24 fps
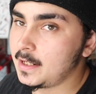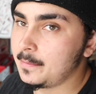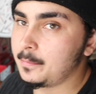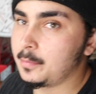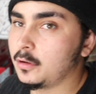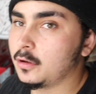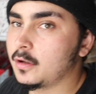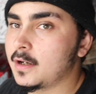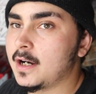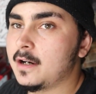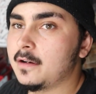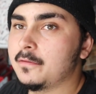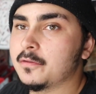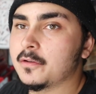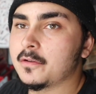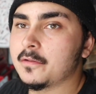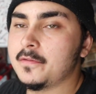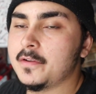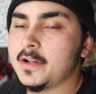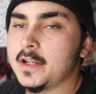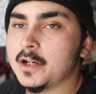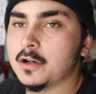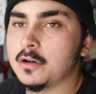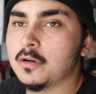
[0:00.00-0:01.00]
keep a lookout for the
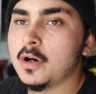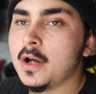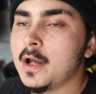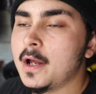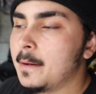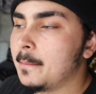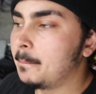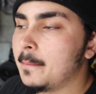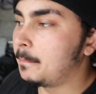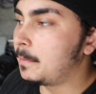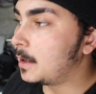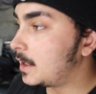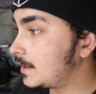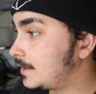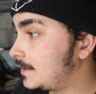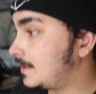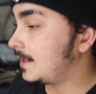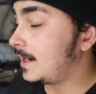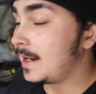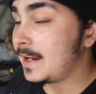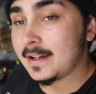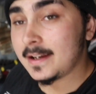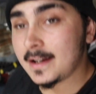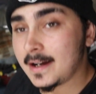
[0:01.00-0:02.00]
video. But
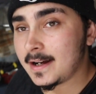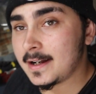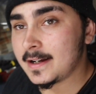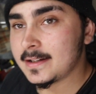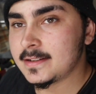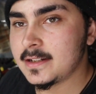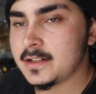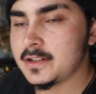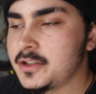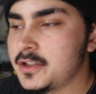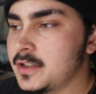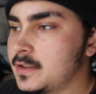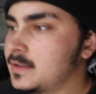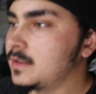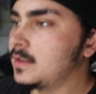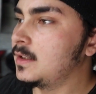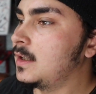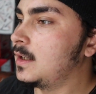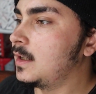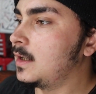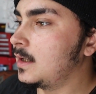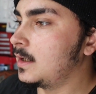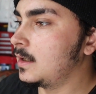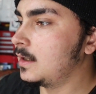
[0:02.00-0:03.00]
today, guys, it's just a,
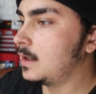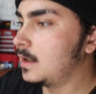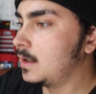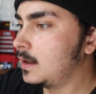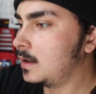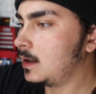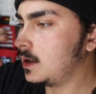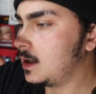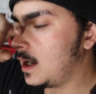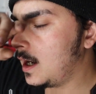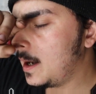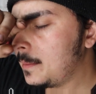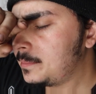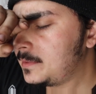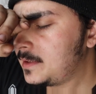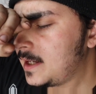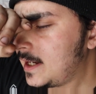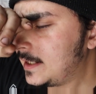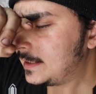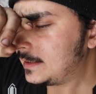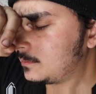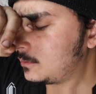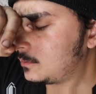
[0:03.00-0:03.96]
a update